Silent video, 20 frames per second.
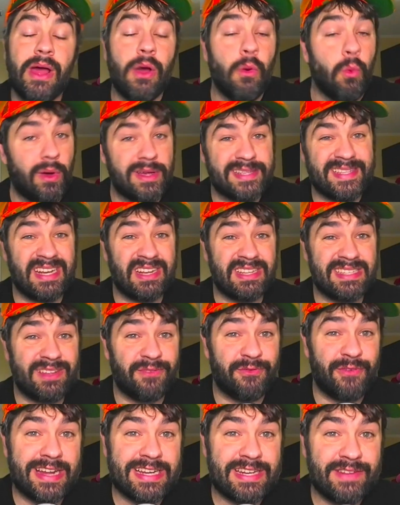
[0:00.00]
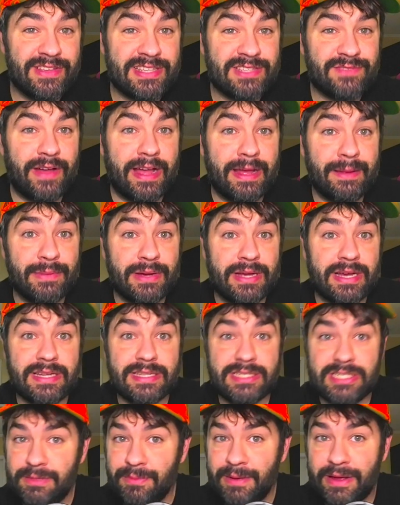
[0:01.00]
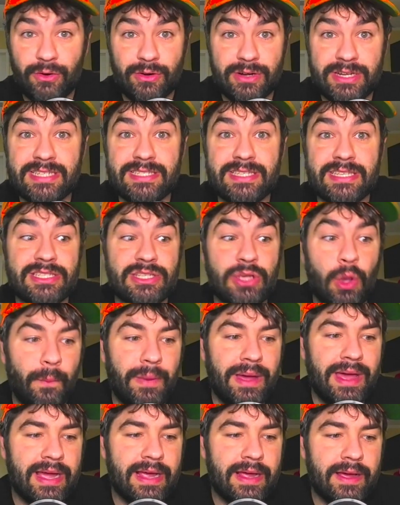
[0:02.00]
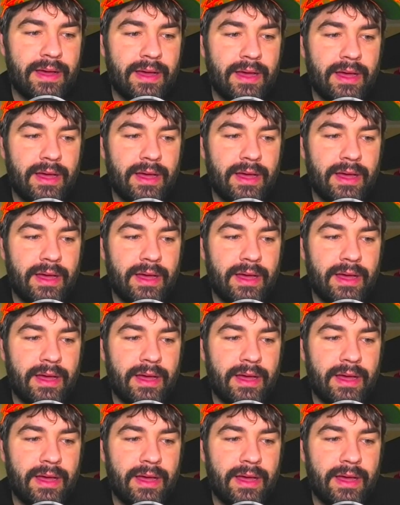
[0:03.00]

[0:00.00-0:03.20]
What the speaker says: wasn't as effective this fight because Jamaine Ortiz is so big.